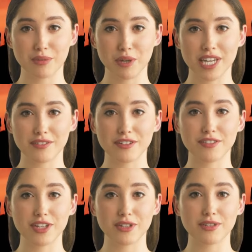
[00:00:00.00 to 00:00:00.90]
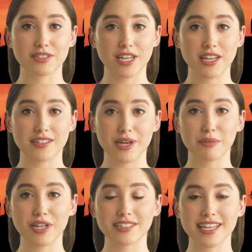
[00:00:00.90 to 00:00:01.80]
When he refused, they
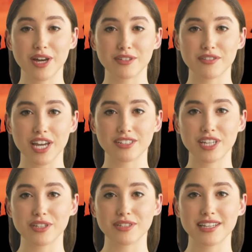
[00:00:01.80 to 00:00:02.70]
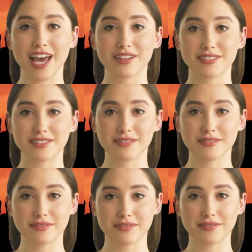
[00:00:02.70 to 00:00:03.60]
burned down the ranch owner's house.
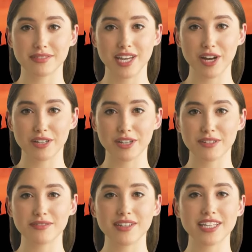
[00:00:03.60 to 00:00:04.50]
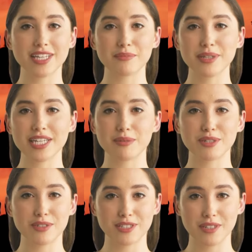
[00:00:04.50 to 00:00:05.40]
The owner, thinking Billy
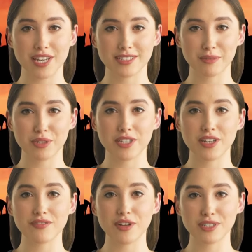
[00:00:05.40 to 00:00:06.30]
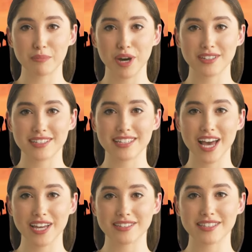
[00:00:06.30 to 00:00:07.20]
was responsible, formed a posse to
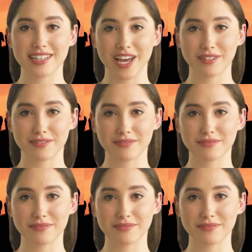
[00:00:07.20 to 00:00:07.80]
hunt him down.